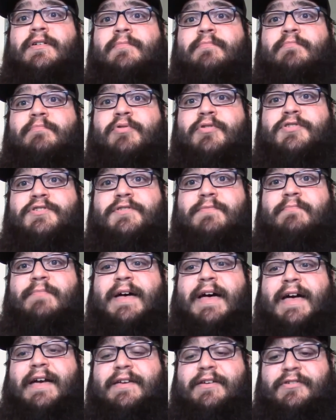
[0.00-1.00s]
pushed him
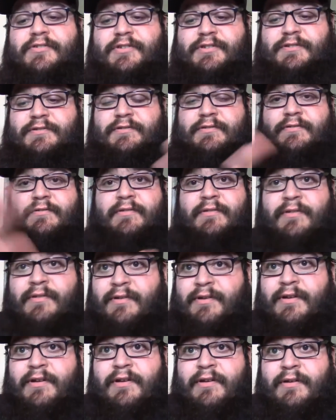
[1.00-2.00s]
back.
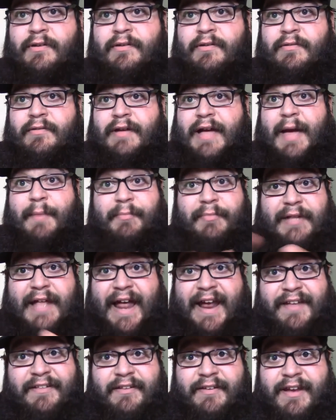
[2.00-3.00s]
I'm
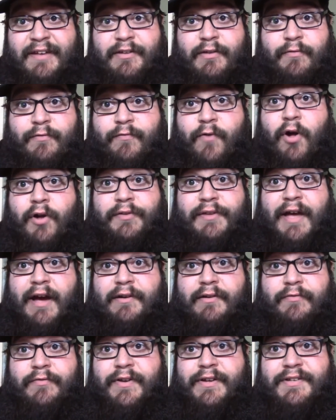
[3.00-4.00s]
glad he didn't fall
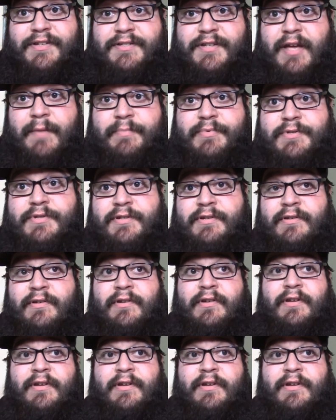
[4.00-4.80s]
down the freaking steps.